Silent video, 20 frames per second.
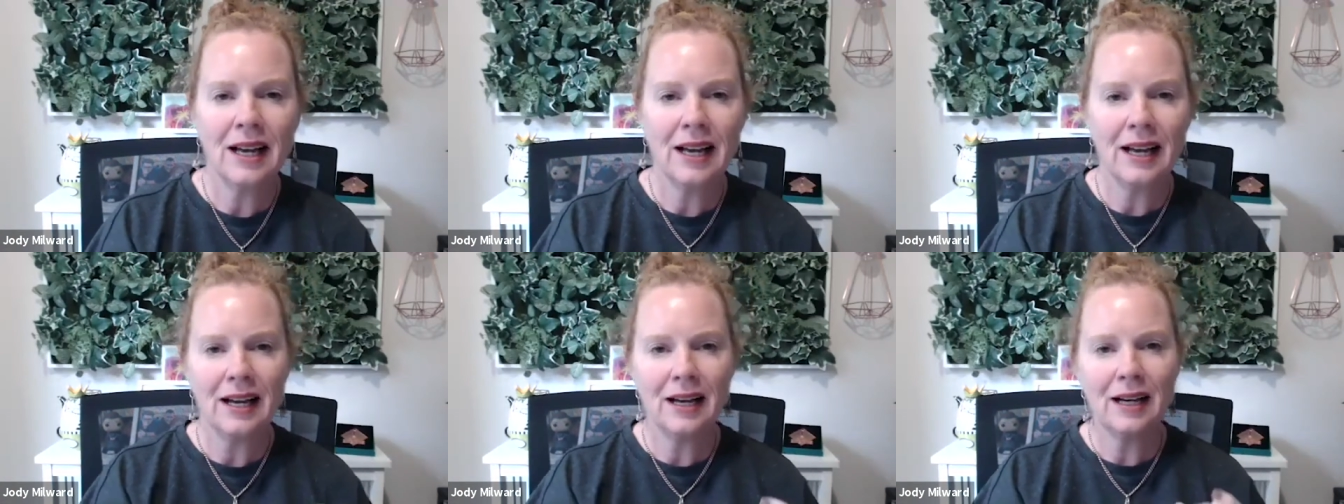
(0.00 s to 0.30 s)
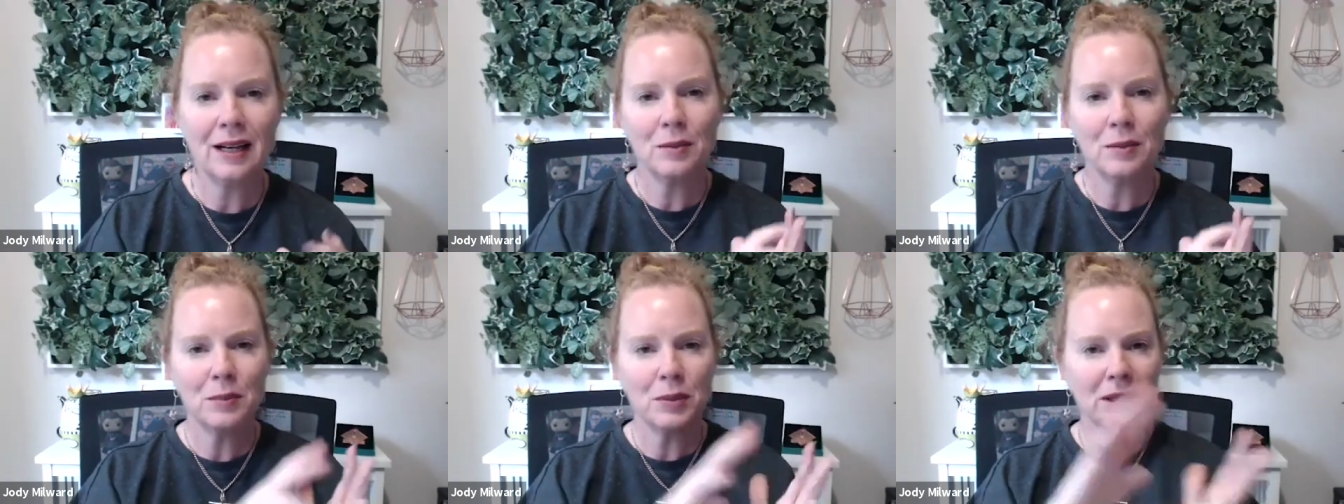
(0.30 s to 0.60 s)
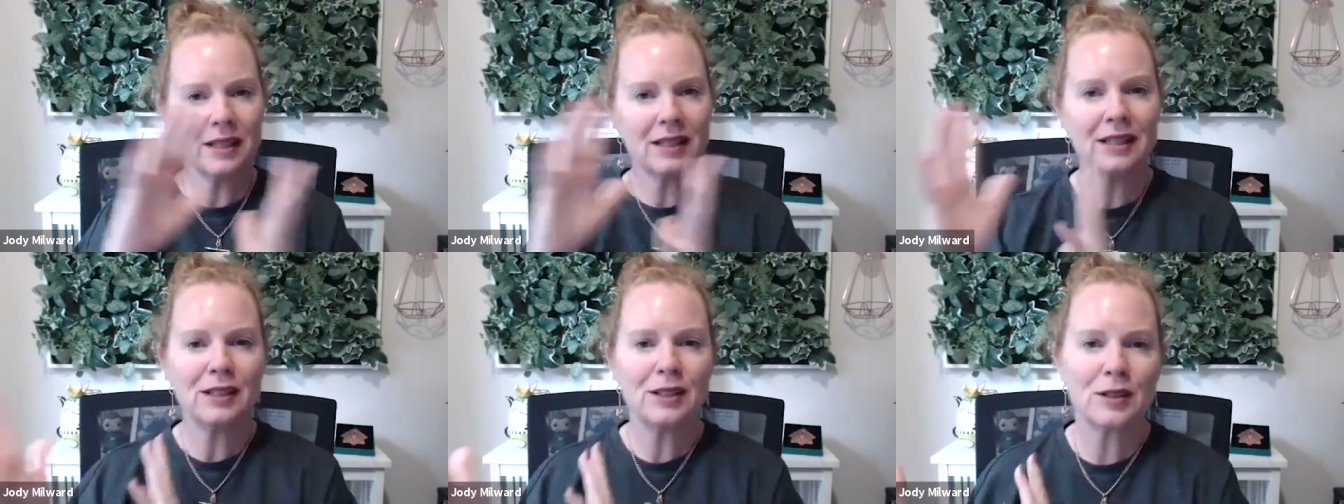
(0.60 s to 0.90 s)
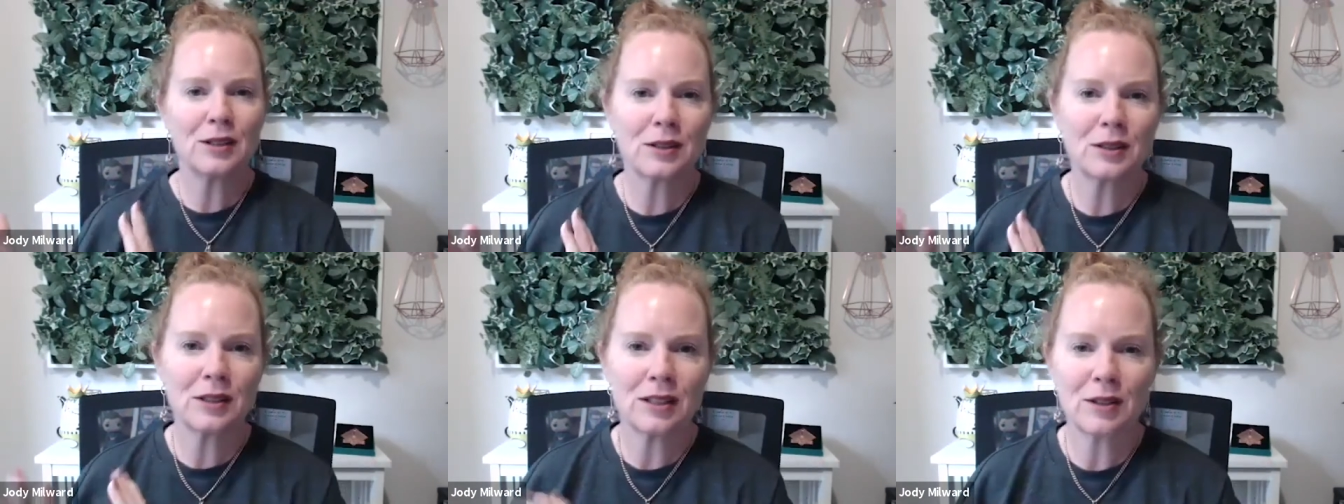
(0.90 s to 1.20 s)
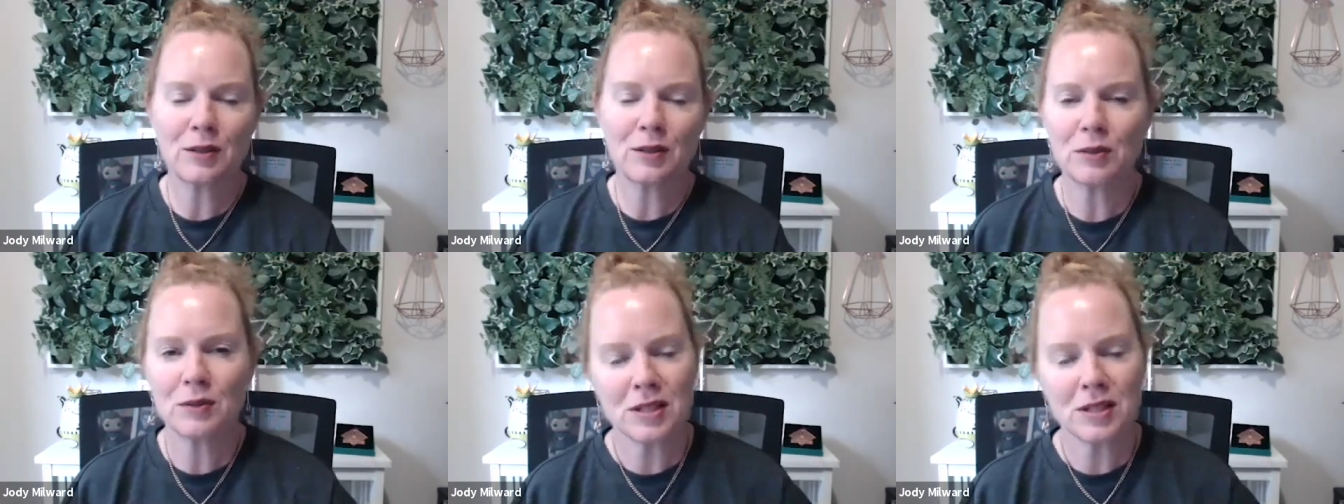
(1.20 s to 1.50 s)
um, but then you
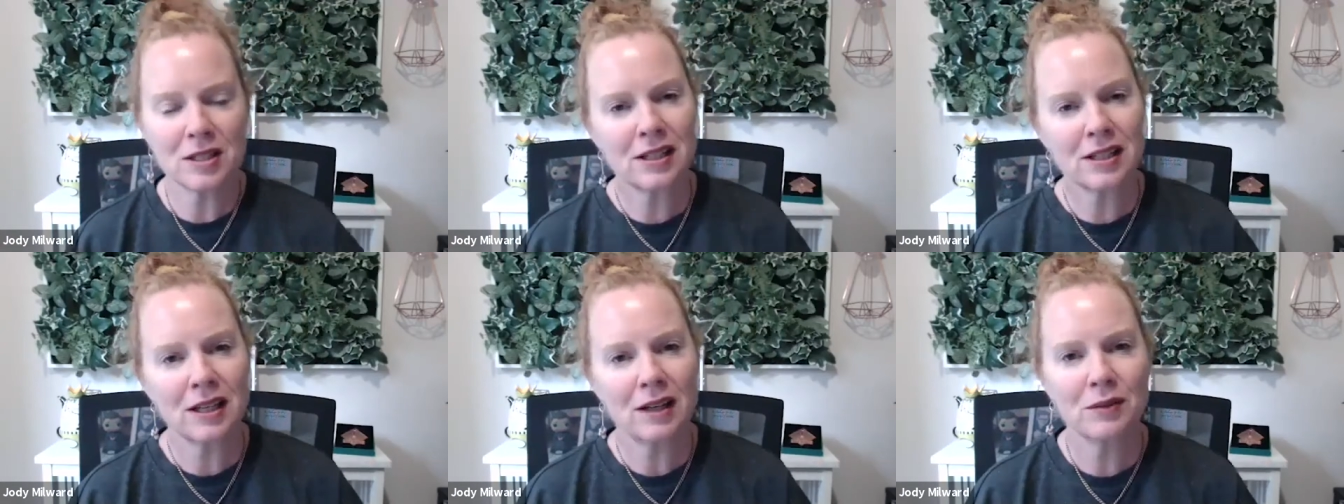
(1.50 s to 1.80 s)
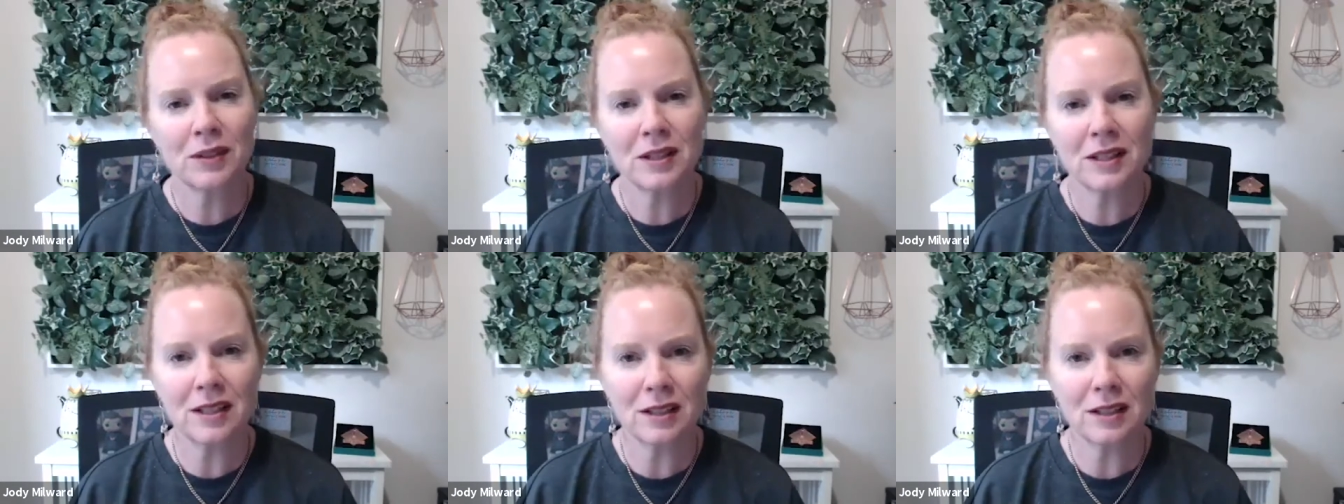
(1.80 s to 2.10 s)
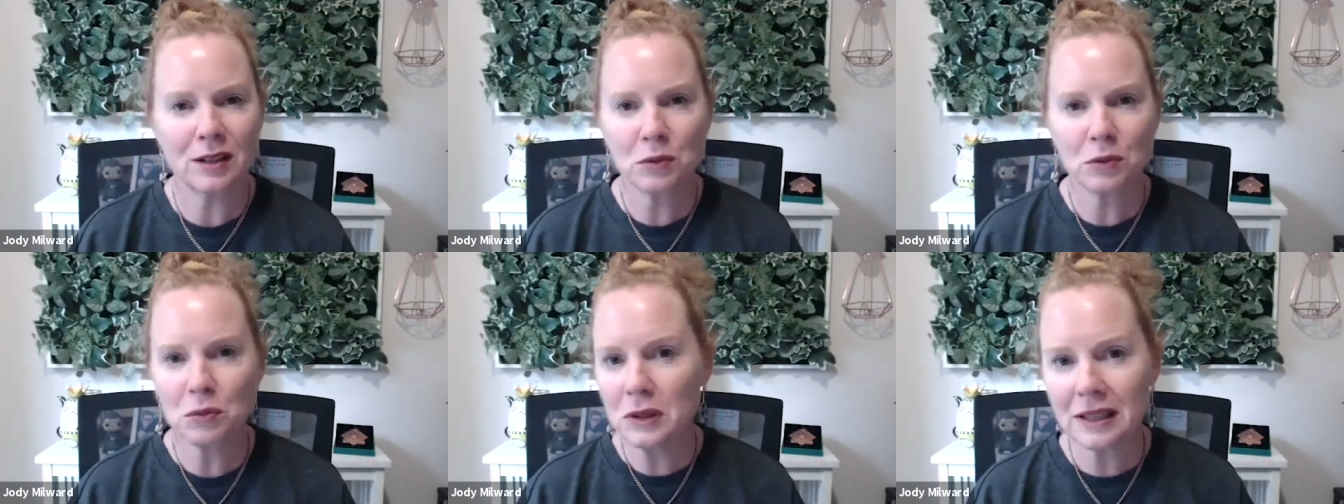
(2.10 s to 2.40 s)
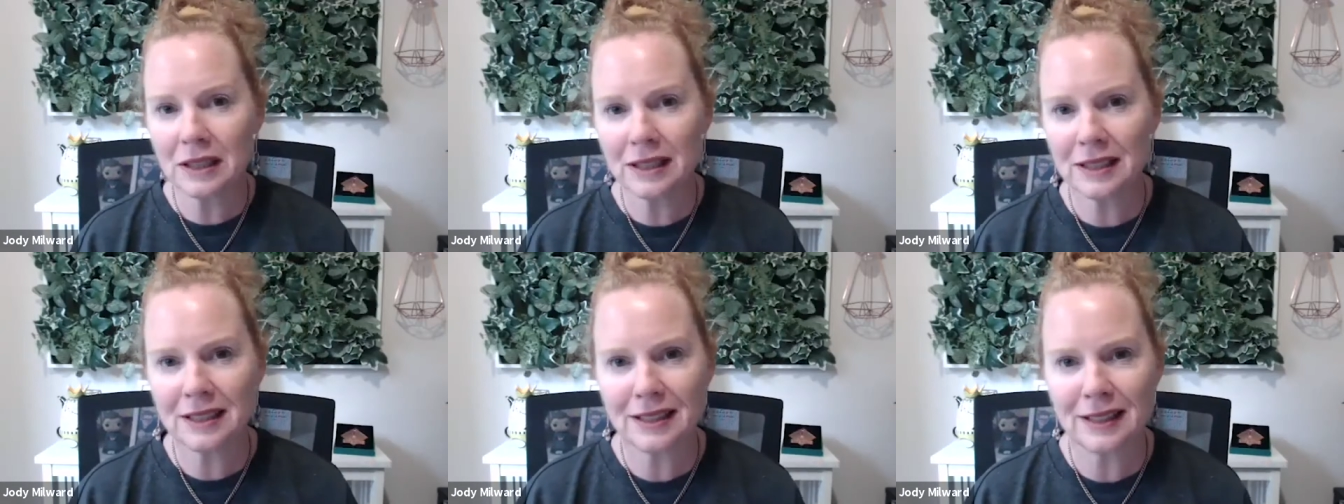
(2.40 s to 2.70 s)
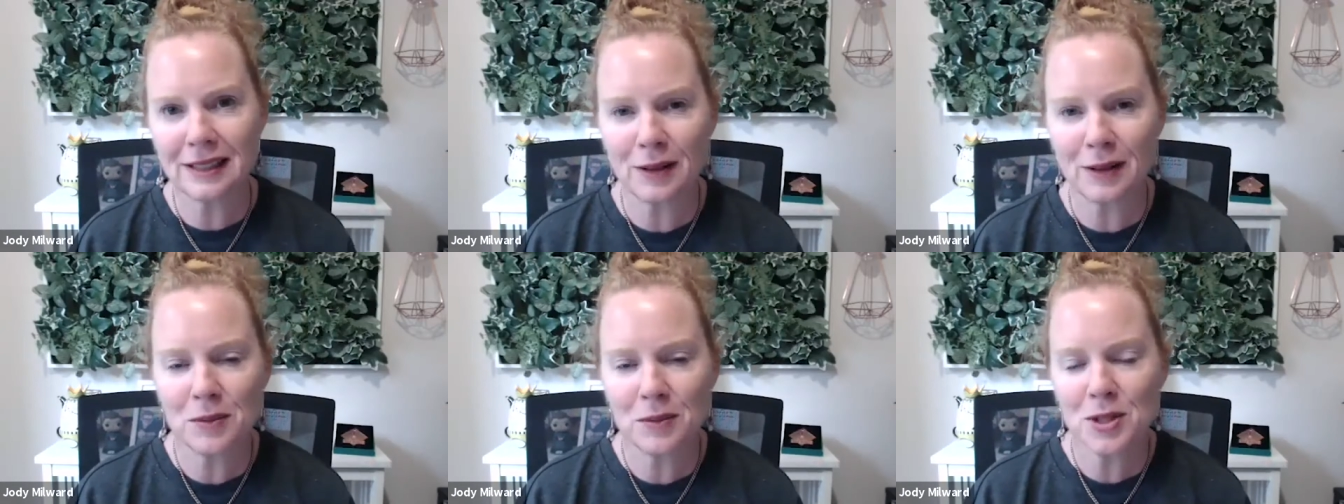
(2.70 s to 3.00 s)
you discovered that you really didn't know